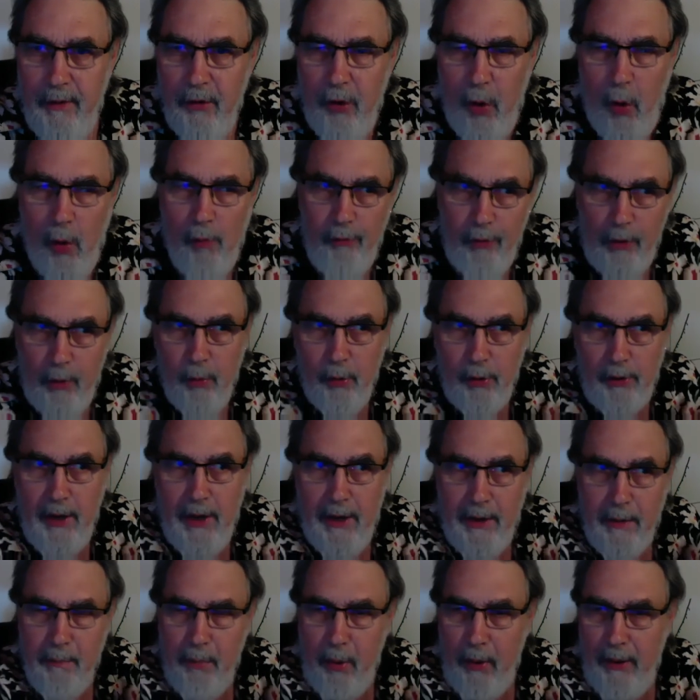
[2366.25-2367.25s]
Hopefully we'll
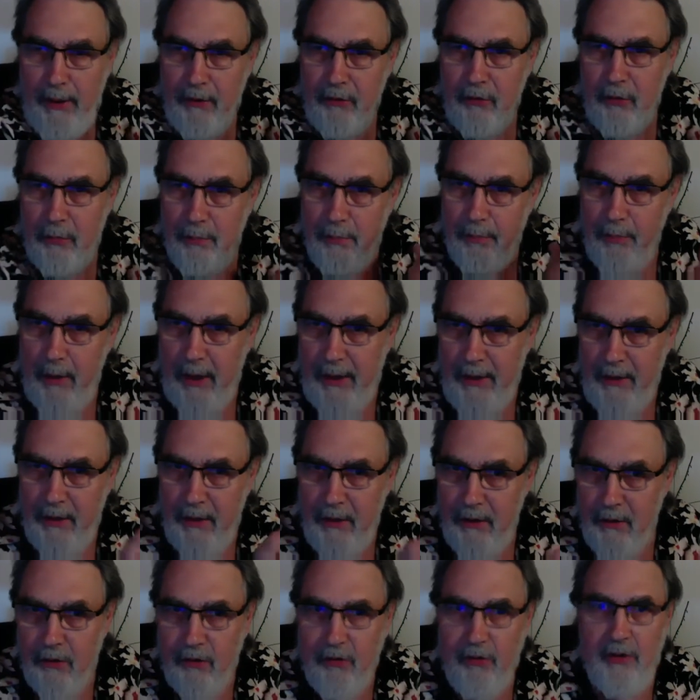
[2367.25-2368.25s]
kind of plant some
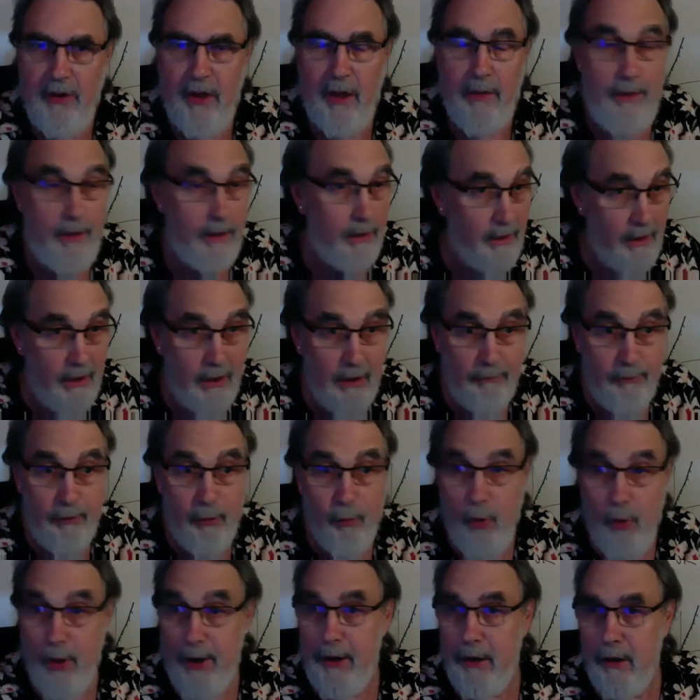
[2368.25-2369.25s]
ideas. And then again, if
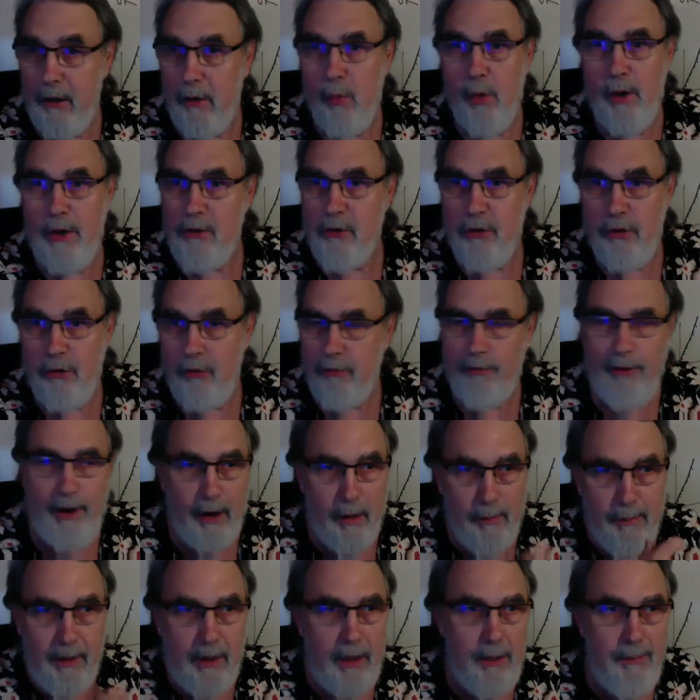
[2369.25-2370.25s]
you run into questions,
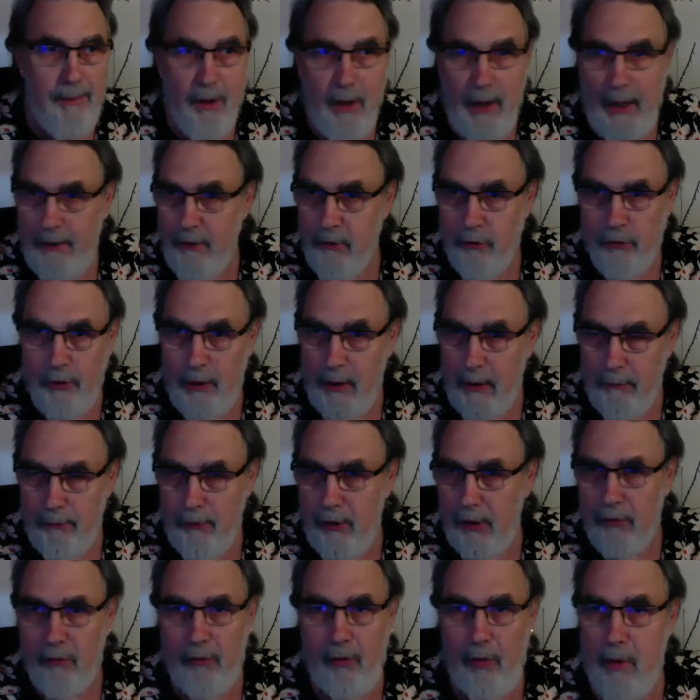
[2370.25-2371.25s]
fire me an email. I can sometimes
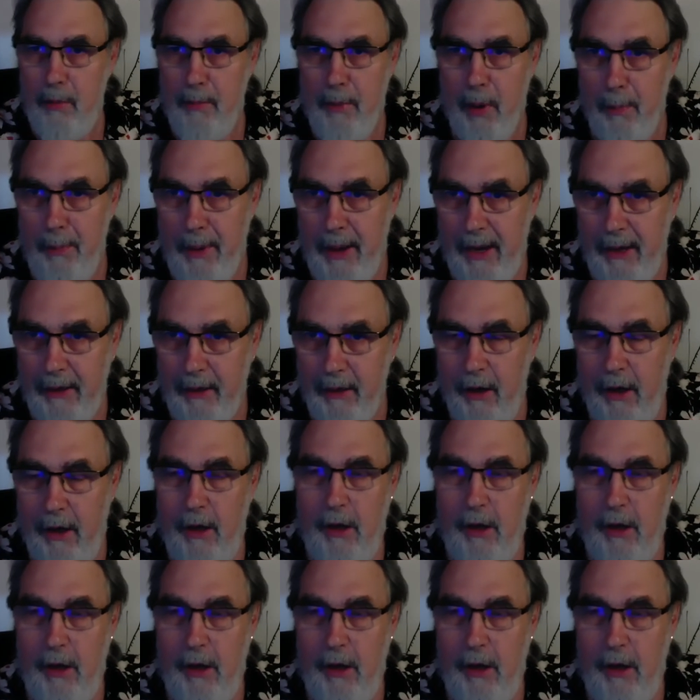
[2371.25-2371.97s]
answer the email back.